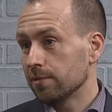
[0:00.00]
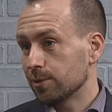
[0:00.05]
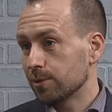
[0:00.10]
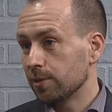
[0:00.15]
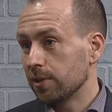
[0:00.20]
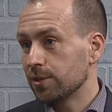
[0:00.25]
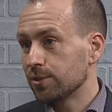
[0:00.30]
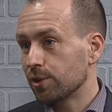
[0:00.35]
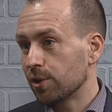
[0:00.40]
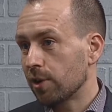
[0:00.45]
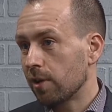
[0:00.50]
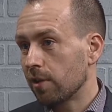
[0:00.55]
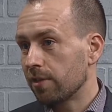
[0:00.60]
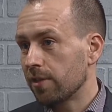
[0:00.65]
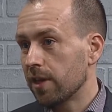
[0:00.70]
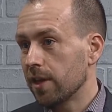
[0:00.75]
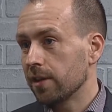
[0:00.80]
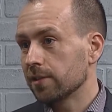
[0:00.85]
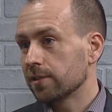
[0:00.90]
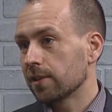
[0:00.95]
So these are all
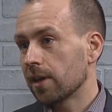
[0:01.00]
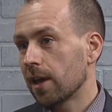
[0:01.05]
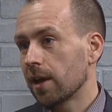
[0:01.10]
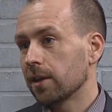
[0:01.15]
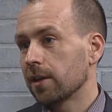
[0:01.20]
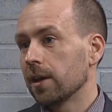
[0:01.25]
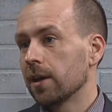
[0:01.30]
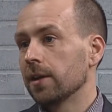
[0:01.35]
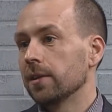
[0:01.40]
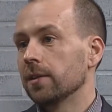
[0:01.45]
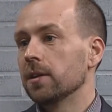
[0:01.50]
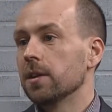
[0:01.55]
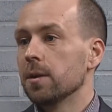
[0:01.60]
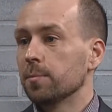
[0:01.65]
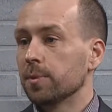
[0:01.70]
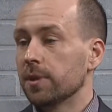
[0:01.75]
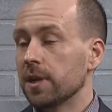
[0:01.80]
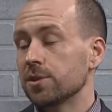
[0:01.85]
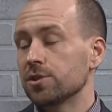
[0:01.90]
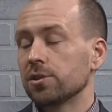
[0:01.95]
things that can
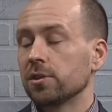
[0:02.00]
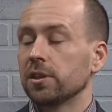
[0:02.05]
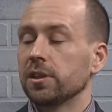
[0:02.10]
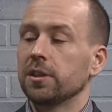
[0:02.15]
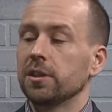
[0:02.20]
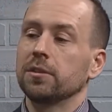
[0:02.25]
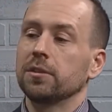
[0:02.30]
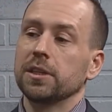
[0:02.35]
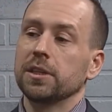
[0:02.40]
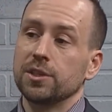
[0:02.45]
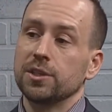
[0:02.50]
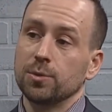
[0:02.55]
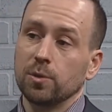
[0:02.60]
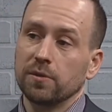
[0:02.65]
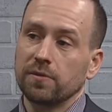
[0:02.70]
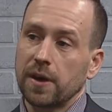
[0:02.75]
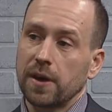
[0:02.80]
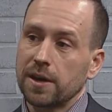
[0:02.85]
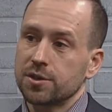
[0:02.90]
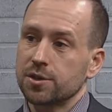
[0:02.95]
potentially lead to
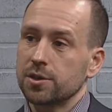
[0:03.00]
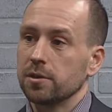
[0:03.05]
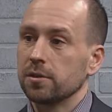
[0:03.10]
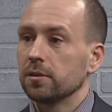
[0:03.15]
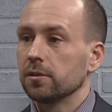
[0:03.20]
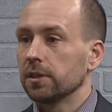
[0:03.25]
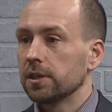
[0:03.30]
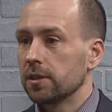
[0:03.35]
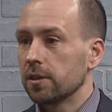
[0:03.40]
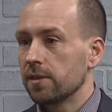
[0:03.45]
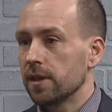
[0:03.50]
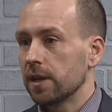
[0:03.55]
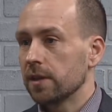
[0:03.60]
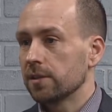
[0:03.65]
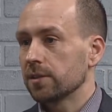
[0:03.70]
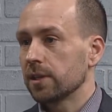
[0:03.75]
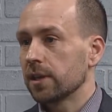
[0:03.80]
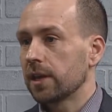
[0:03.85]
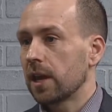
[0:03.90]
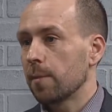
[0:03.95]
infection, lead to
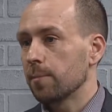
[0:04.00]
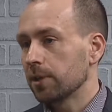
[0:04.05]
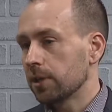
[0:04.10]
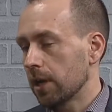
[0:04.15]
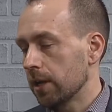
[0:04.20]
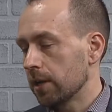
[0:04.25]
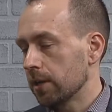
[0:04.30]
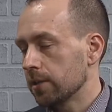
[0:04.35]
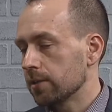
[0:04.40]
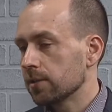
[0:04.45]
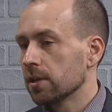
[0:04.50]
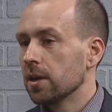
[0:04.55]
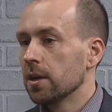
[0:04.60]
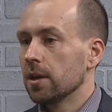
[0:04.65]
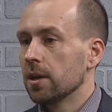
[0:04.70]
things like hepatitis,